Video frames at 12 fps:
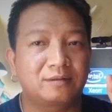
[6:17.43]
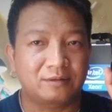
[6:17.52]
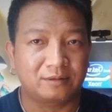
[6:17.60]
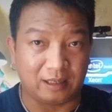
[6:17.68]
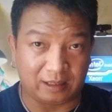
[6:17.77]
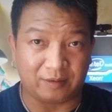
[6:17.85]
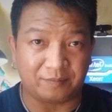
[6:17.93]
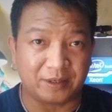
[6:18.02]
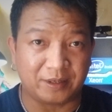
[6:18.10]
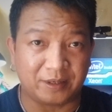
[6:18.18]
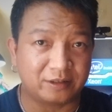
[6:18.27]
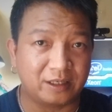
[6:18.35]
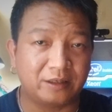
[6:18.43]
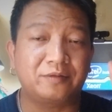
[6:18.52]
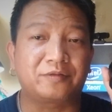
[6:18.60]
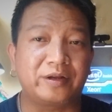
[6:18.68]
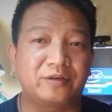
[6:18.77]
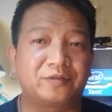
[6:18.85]
like I mentioned earlier,
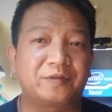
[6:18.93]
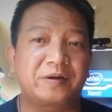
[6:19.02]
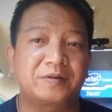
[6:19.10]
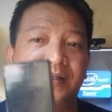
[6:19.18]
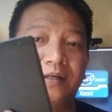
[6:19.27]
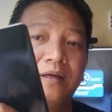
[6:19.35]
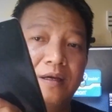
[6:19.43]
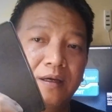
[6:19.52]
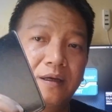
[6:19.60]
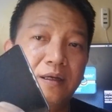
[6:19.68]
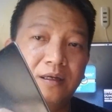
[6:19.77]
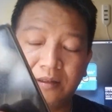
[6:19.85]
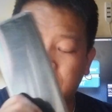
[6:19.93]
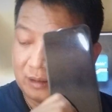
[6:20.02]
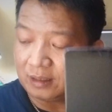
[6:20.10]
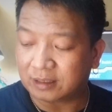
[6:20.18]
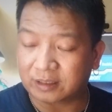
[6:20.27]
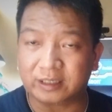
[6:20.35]
radio frequency,
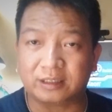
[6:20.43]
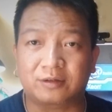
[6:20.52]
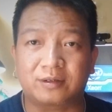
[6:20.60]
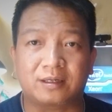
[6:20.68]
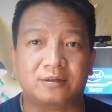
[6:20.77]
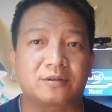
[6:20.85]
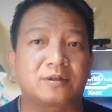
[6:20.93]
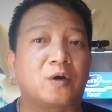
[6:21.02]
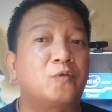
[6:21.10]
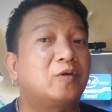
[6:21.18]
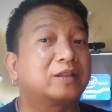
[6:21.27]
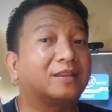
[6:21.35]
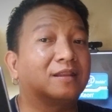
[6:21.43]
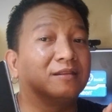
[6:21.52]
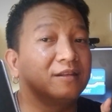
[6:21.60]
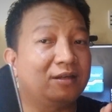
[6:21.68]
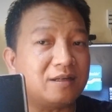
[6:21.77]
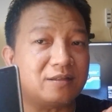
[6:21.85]
internet connection. Now, what
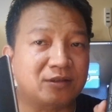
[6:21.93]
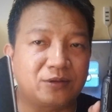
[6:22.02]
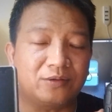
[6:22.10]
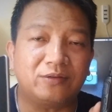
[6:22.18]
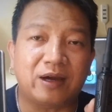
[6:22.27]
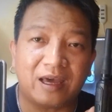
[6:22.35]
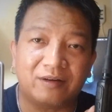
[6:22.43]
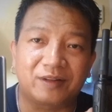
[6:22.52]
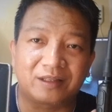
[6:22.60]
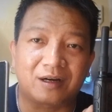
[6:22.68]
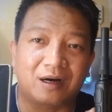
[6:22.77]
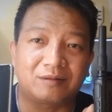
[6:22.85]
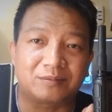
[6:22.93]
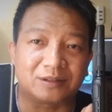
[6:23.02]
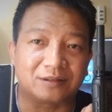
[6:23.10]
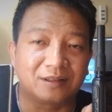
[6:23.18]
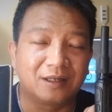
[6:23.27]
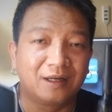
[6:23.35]
these two have in
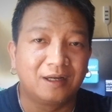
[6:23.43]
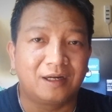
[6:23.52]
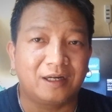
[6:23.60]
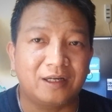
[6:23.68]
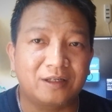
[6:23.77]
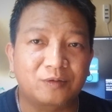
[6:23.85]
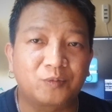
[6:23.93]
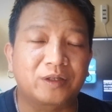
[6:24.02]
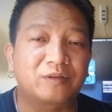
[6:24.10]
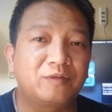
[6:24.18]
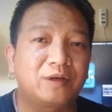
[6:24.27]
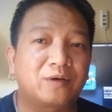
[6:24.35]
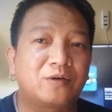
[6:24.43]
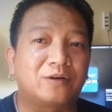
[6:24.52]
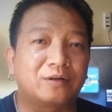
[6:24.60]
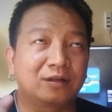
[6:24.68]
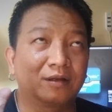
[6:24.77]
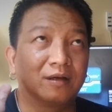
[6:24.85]
common is what we
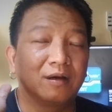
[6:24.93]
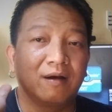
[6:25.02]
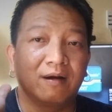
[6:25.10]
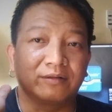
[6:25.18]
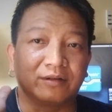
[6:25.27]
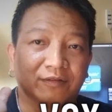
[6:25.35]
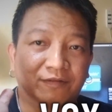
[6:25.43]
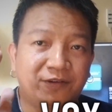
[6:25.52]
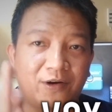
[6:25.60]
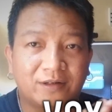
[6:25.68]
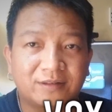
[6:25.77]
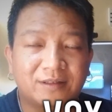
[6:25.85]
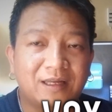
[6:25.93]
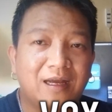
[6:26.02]
call the Vox